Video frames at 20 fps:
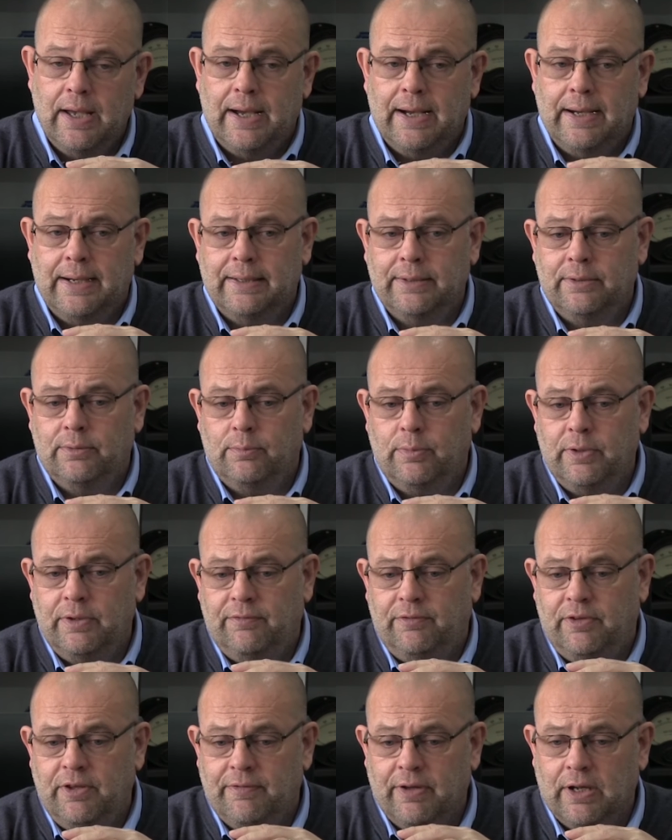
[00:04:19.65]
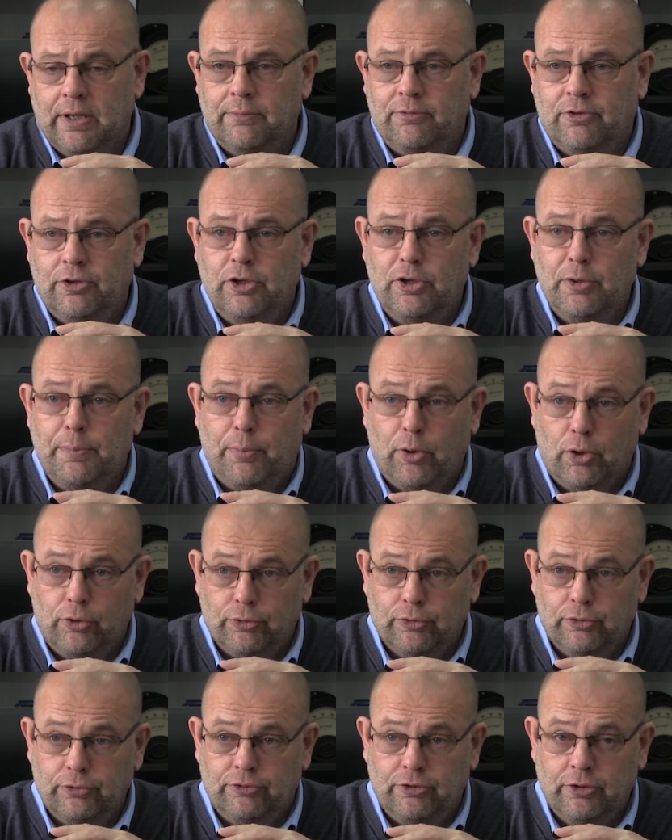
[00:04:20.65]
And we've developed a new
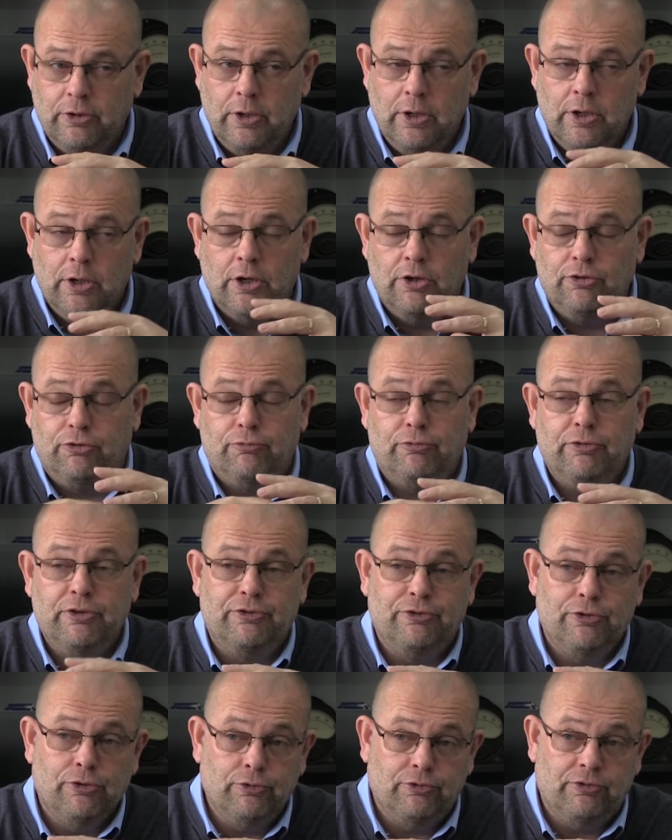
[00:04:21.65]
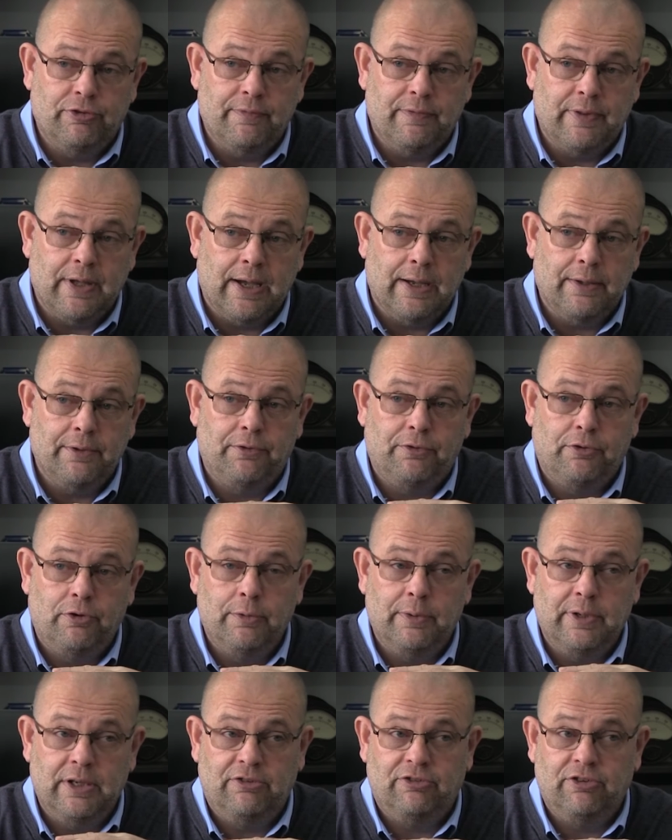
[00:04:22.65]
product as a result of that
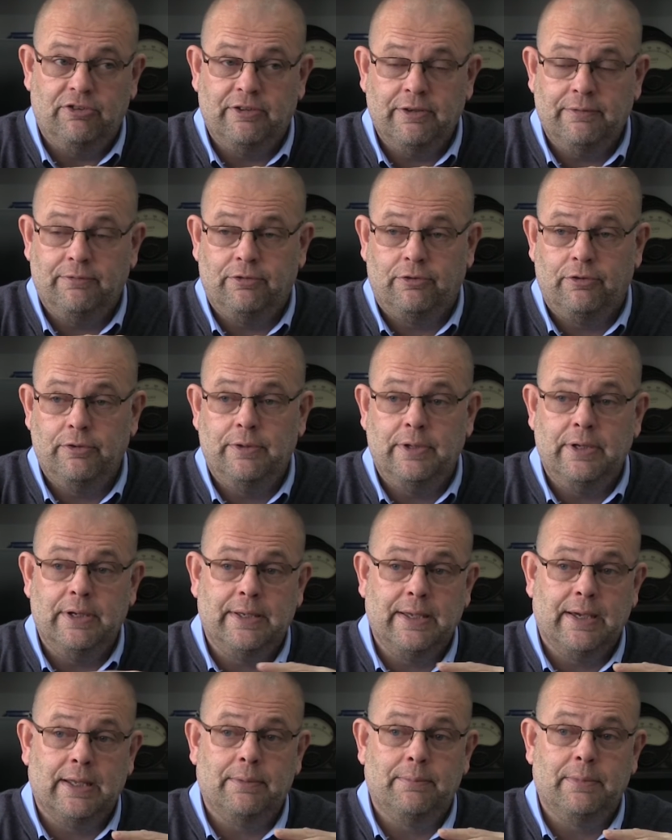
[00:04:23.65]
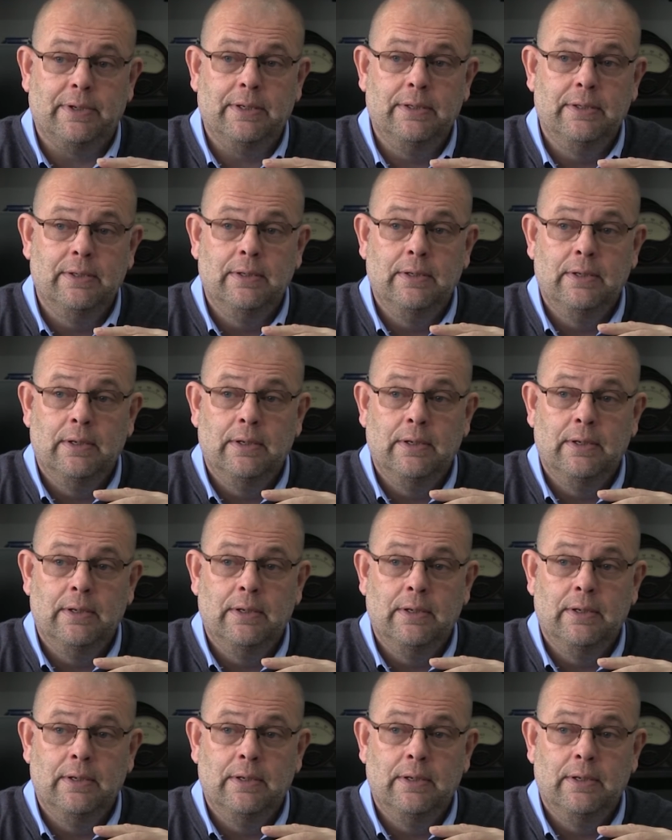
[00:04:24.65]
through initiatives through the academy,